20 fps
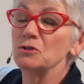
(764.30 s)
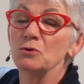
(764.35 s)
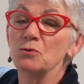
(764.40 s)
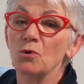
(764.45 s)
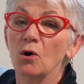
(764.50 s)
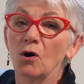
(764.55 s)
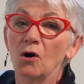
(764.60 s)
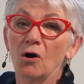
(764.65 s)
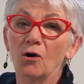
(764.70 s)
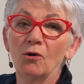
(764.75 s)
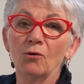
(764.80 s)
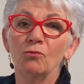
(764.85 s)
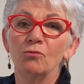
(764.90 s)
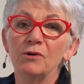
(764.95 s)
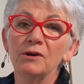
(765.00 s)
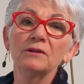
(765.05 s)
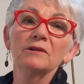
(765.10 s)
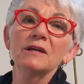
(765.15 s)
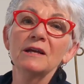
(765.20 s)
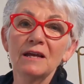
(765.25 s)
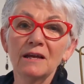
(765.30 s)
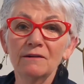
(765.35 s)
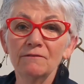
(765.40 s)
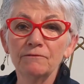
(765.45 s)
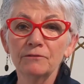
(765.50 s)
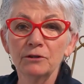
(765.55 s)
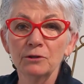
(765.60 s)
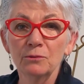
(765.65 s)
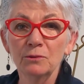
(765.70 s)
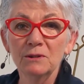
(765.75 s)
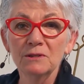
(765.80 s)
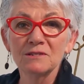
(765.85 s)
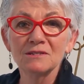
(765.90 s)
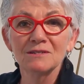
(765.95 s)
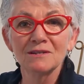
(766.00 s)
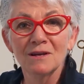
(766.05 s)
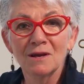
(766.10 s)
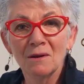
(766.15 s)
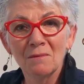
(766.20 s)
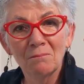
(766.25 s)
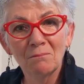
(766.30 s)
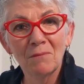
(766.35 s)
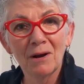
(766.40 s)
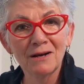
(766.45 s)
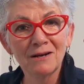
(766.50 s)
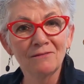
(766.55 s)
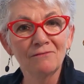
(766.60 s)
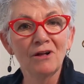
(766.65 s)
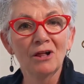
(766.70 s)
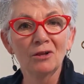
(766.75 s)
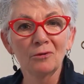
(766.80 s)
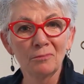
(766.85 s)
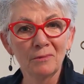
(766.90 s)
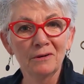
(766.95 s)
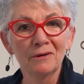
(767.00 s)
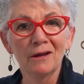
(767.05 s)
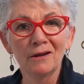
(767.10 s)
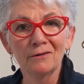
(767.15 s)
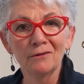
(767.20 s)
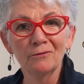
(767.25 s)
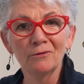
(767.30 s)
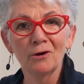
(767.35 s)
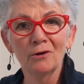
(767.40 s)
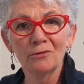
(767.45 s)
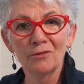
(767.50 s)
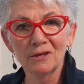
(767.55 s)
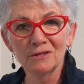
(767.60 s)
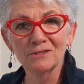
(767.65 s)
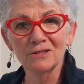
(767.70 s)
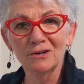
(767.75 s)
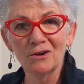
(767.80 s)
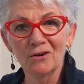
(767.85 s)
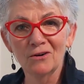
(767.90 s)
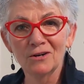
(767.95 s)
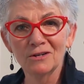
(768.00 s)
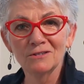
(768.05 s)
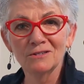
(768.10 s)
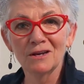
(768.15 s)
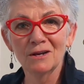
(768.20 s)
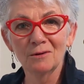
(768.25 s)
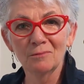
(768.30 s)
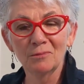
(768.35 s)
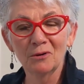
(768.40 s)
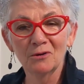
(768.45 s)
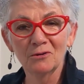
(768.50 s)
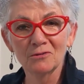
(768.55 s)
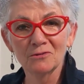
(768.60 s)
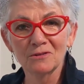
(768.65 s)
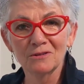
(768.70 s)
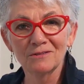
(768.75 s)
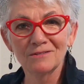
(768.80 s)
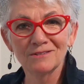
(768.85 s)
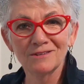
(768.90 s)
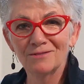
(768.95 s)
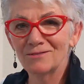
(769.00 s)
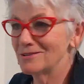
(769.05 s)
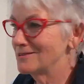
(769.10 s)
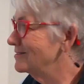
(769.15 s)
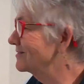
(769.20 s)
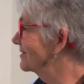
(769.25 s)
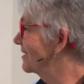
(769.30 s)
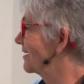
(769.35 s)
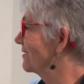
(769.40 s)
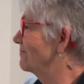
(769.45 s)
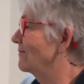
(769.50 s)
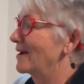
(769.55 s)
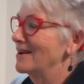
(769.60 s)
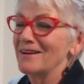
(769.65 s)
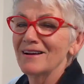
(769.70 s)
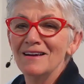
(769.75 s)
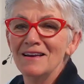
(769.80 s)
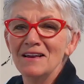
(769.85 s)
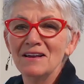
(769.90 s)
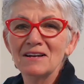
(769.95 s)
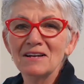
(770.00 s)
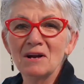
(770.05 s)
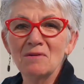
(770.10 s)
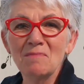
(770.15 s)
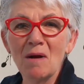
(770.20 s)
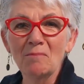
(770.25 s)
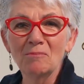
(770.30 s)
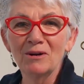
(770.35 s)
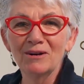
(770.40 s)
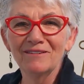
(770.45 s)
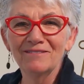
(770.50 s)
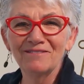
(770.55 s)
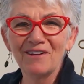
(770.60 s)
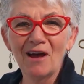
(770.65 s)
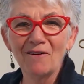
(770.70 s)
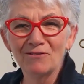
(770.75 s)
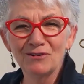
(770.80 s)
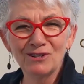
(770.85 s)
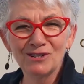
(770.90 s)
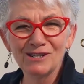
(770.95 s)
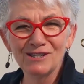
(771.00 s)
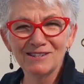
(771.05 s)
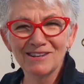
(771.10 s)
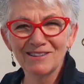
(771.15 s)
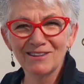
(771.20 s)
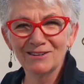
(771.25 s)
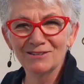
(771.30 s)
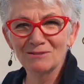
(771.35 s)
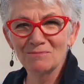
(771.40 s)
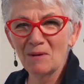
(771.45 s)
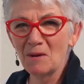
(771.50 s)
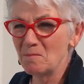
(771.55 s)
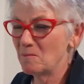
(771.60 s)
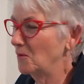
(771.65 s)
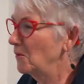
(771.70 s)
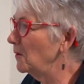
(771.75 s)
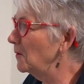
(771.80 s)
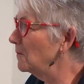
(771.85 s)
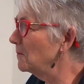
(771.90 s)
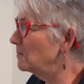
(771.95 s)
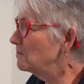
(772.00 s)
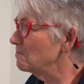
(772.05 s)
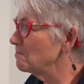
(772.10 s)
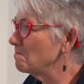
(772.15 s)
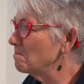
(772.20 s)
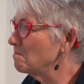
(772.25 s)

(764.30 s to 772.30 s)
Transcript: who all really influenced my development and growth as an artist and a person. So this is kind of my commemorative effigy to those people.